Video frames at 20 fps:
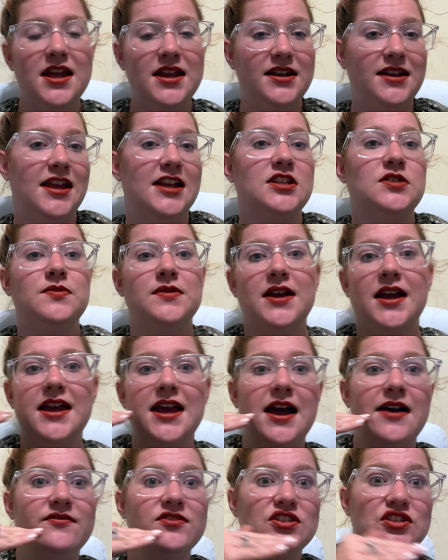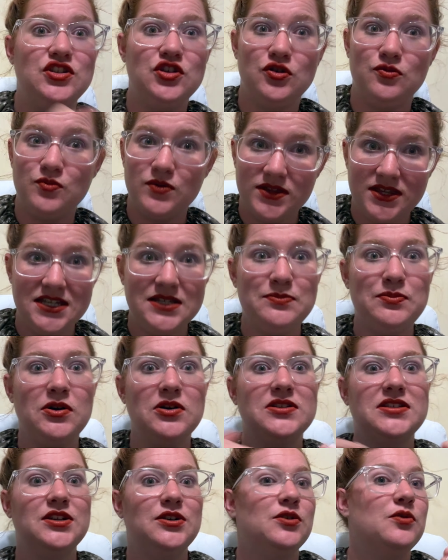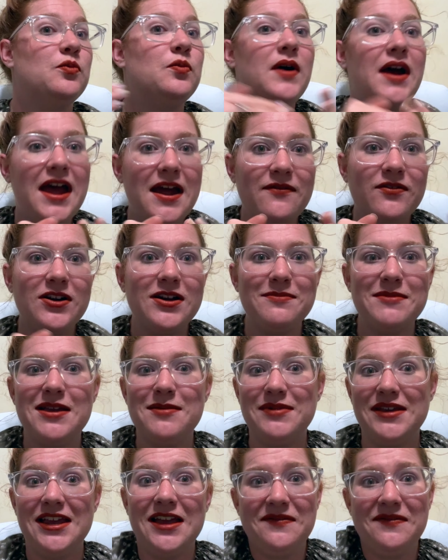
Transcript: next week I have a Zoom with this person, or whatever it may be.